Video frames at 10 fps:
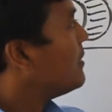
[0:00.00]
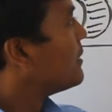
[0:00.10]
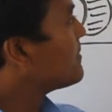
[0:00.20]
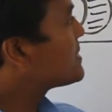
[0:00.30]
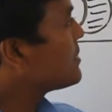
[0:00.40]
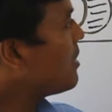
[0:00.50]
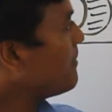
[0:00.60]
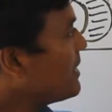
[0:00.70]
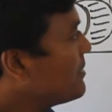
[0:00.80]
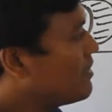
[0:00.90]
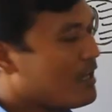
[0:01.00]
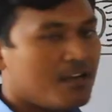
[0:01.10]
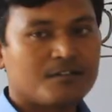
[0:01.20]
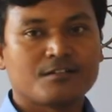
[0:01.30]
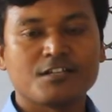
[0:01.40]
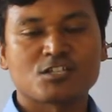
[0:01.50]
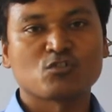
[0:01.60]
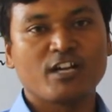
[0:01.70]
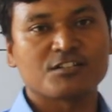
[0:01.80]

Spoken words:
That means yarn and yarn are disjoint